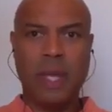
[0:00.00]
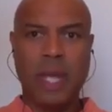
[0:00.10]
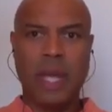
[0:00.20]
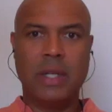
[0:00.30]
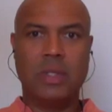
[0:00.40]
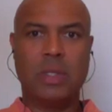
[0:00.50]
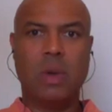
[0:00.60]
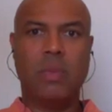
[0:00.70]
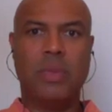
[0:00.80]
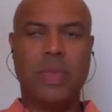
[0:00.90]
And
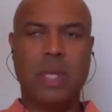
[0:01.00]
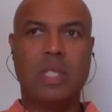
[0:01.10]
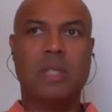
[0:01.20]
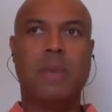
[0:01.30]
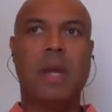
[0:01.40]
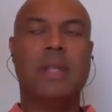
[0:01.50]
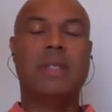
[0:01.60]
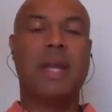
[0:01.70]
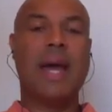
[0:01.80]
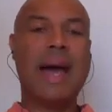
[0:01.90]
so the
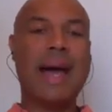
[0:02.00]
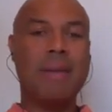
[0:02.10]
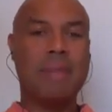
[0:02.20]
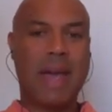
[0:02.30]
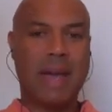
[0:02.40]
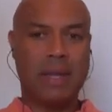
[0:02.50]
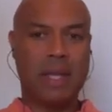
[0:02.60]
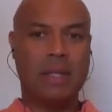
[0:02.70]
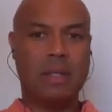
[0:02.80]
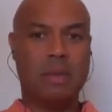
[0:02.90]
experience that I'm
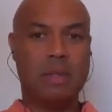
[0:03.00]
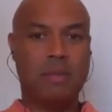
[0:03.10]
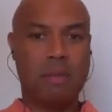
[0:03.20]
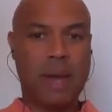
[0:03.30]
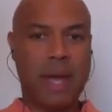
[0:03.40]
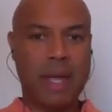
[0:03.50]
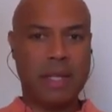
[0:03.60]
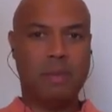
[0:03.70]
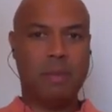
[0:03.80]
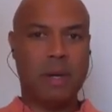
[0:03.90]
having in terms of my
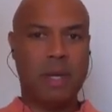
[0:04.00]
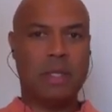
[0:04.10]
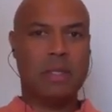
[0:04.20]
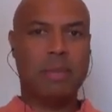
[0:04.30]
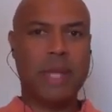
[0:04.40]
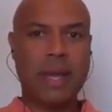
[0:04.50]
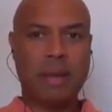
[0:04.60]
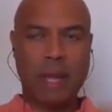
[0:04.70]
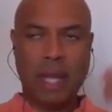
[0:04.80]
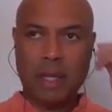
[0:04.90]
experience as a Black
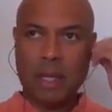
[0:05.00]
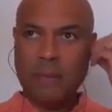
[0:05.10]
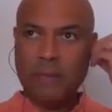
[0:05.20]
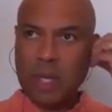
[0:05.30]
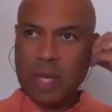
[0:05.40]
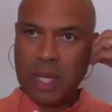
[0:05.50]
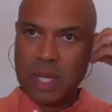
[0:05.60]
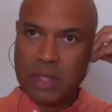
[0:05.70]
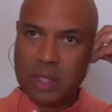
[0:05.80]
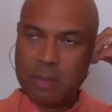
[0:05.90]
man
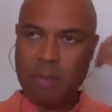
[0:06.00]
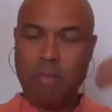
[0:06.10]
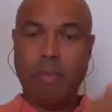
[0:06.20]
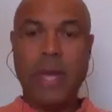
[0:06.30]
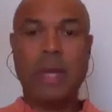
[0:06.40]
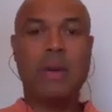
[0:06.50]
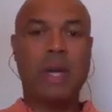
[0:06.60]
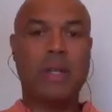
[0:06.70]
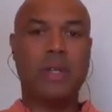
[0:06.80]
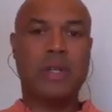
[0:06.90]
is better
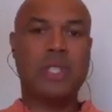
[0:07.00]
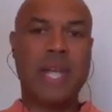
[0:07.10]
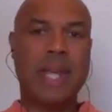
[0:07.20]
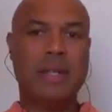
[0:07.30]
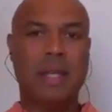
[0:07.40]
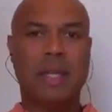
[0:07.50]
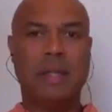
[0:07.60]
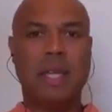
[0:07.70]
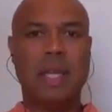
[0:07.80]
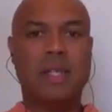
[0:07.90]

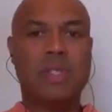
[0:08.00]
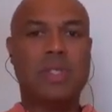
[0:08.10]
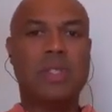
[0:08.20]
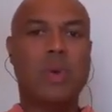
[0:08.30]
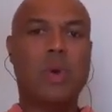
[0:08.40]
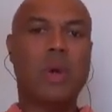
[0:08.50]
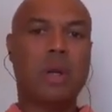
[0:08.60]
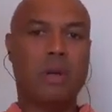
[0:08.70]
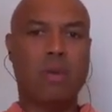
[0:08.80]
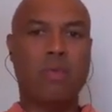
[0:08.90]
understanding the
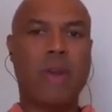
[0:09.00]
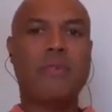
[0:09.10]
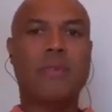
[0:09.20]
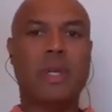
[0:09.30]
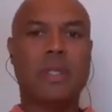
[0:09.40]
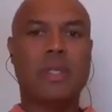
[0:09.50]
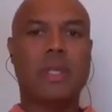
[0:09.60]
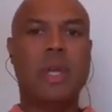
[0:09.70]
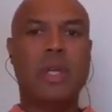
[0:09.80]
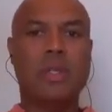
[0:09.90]
historical
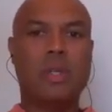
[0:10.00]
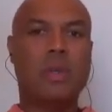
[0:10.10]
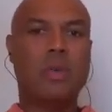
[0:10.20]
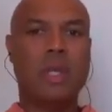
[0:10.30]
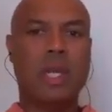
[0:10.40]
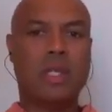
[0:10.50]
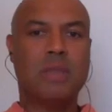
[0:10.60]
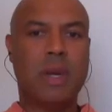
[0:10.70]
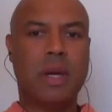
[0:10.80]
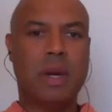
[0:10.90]
reference to the
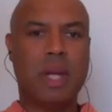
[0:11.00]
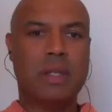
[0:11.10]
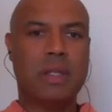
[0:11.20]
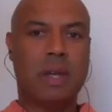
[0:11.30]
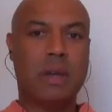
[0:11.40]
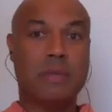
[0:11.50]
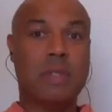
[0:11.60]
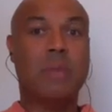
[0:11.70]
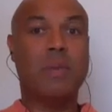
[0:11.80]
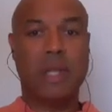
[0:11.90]
experience of
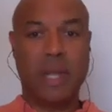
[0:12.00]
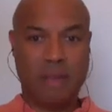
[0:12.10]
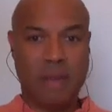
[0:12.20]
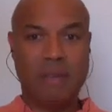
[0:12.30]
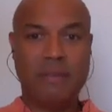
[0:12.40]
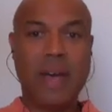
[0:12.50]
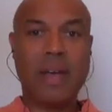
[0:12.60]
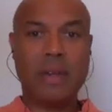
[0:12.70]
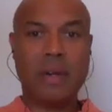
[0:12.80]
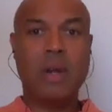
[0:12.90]
someone like my
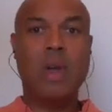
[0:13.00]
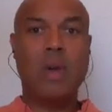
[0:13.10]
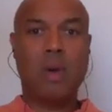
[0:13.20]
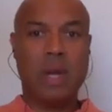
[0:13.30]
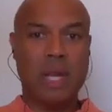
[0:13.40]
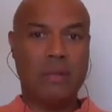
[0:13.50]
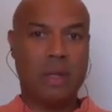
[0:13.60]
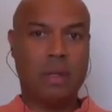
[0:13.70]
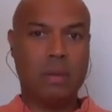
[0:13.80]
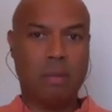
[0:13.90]
father, or even,